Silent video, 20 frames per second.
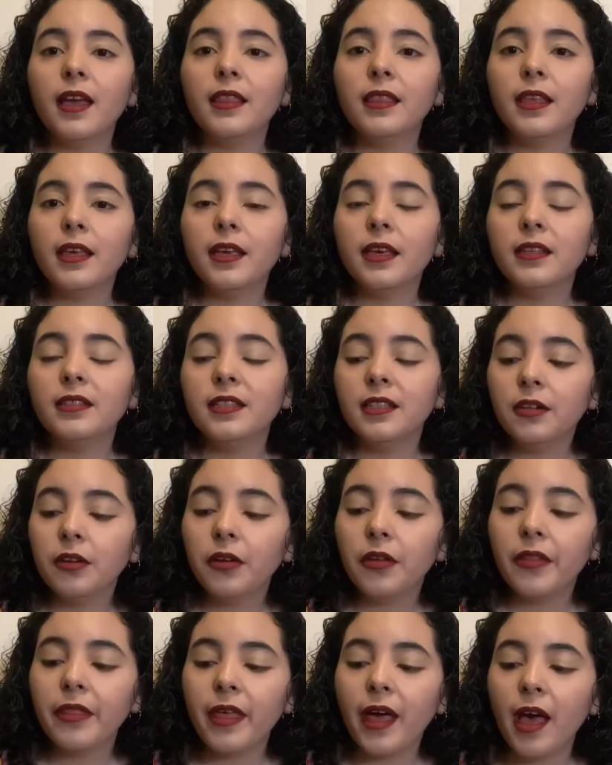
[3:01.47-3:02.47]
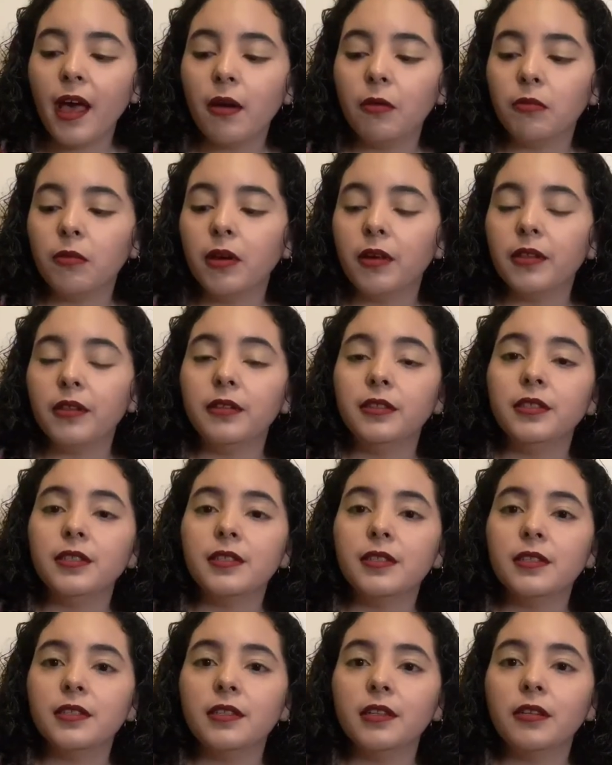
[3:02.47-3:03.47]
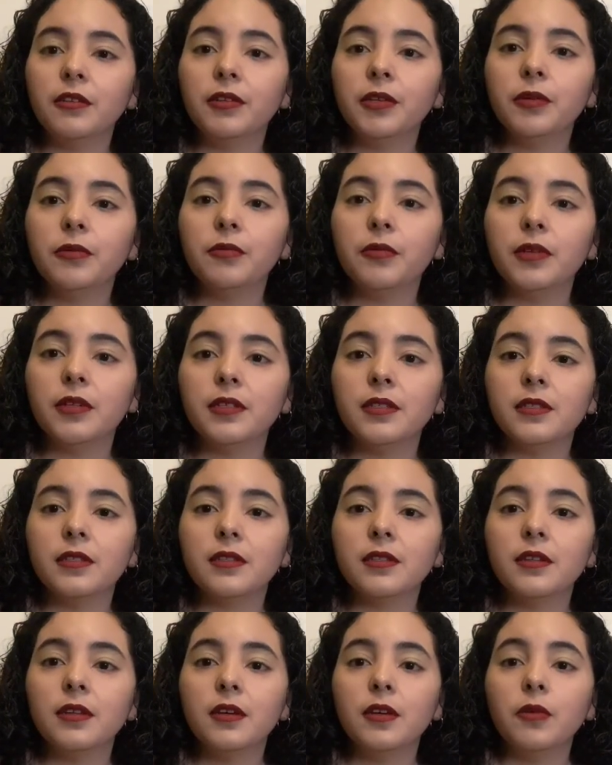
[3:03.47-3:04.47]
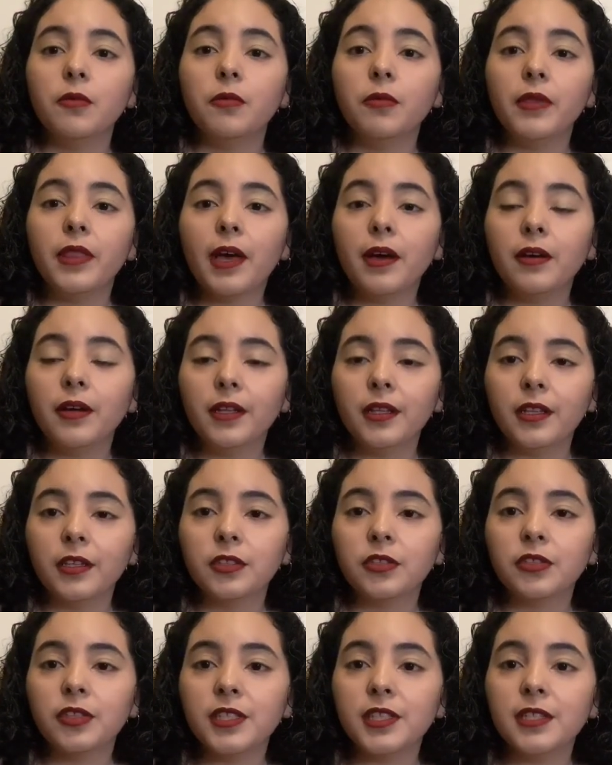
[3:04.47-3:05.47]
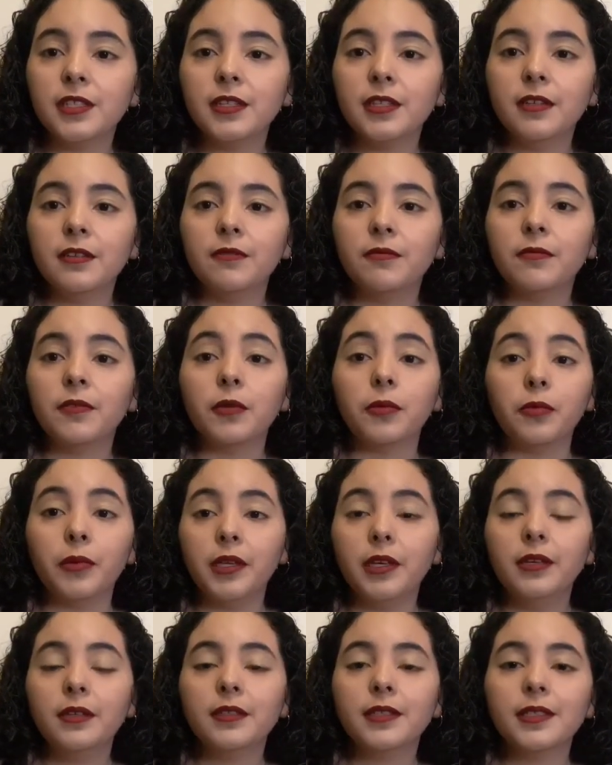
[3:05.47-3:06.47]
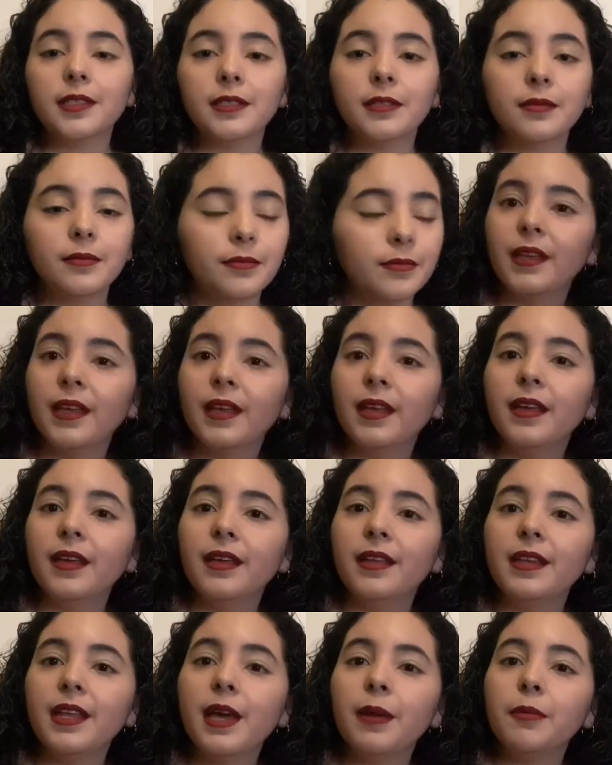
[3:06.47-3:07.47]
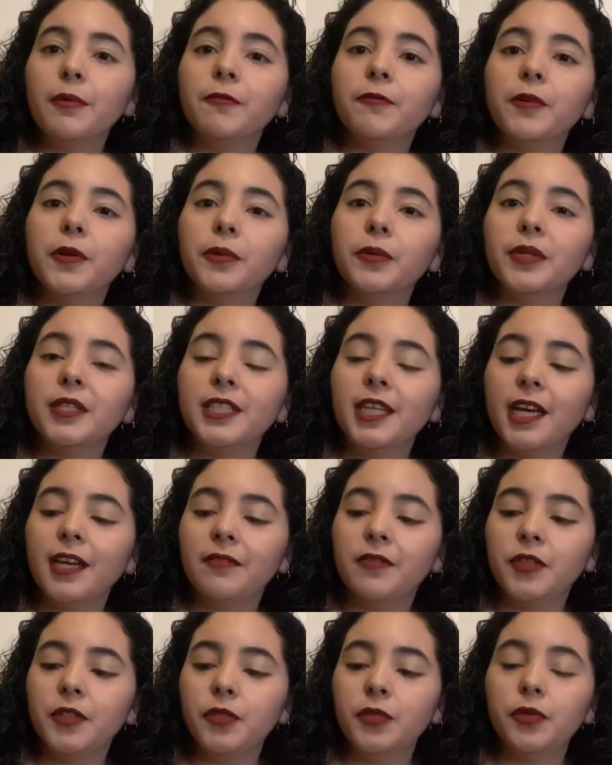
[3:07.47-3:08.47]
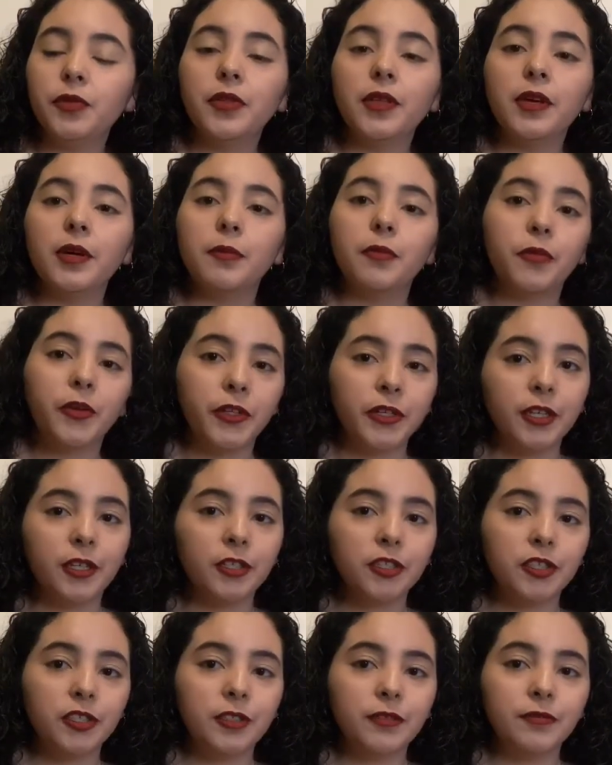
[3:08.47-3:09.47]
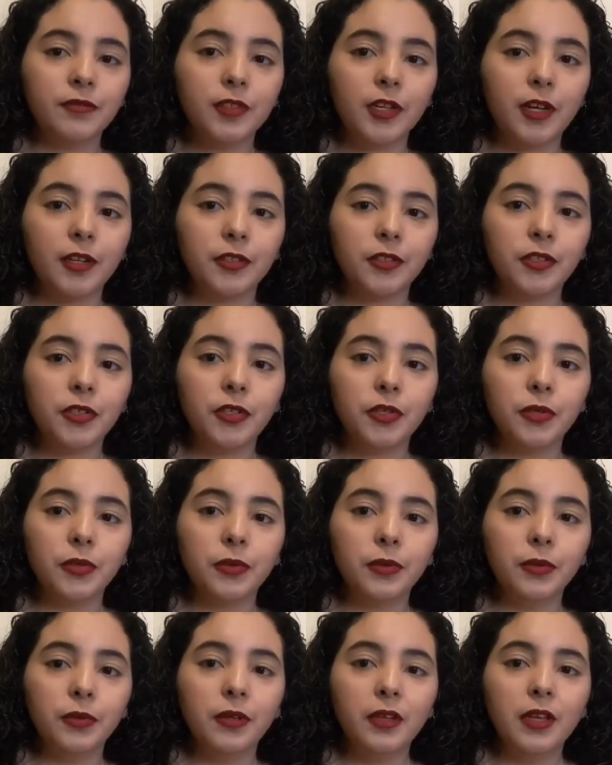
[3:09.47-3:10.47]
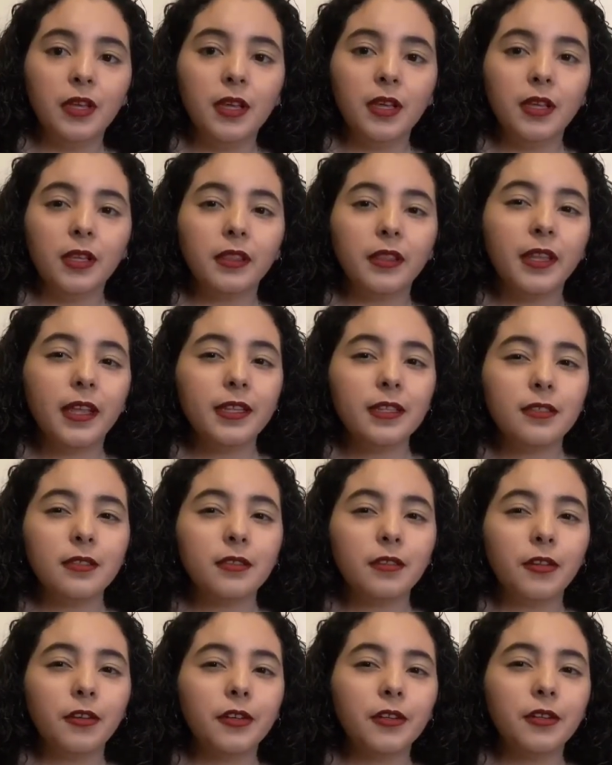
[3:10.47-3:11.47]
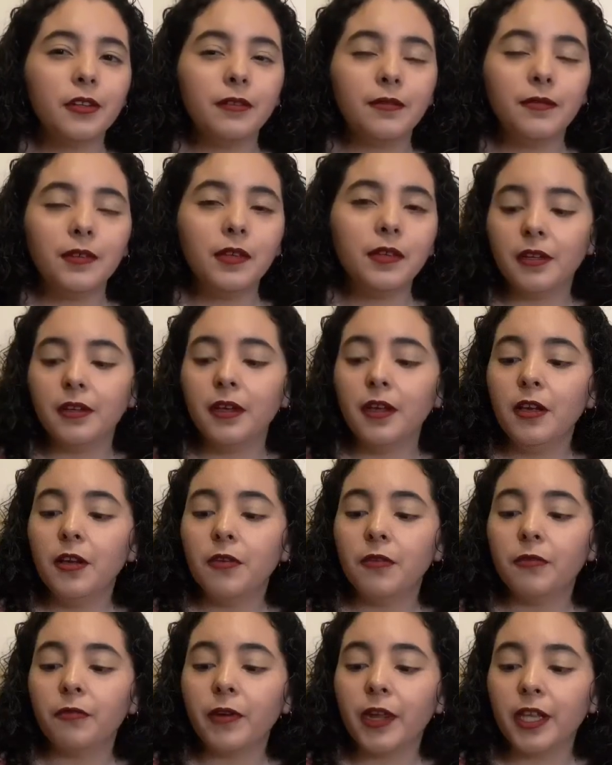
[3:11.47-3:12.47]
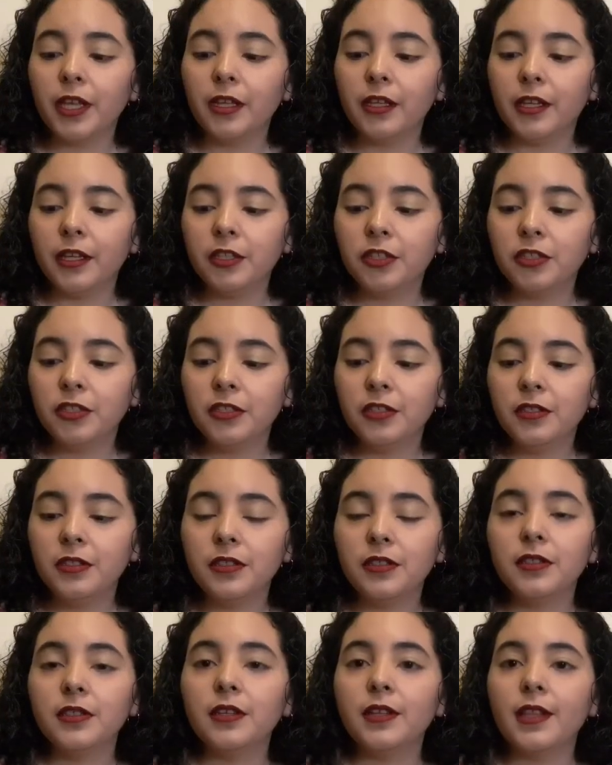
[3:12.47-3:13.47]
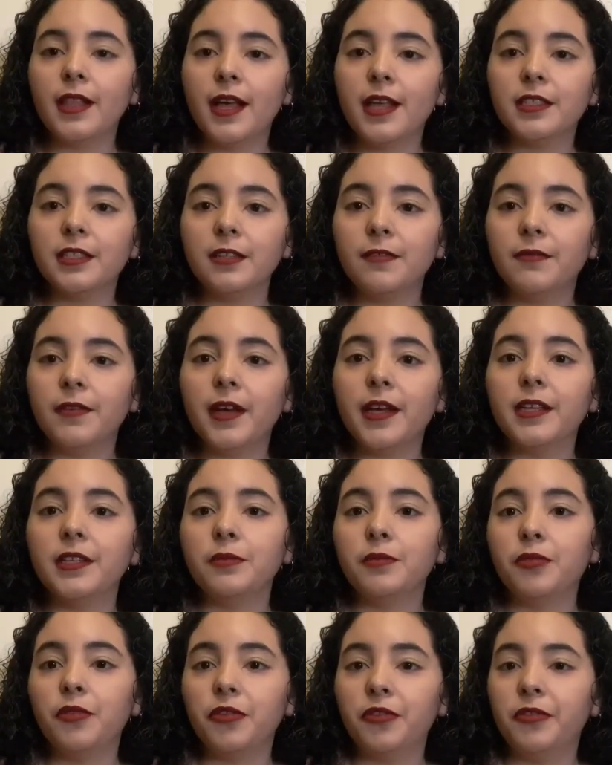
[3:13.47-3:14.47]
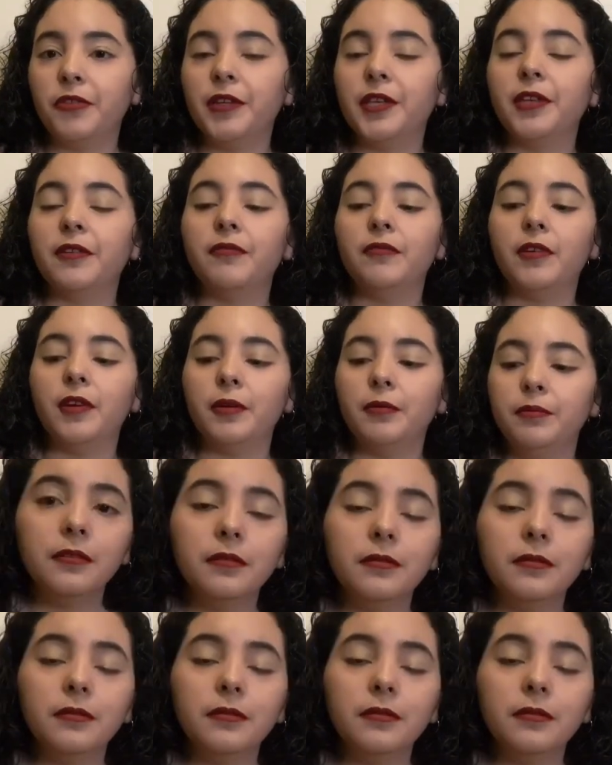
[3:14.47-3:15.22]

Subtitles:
they did all that while their distillery was without electricity for weeks. Now, before we dive into the production of Don Q, let's learn a few regulations to classify as Puerto Rican rum.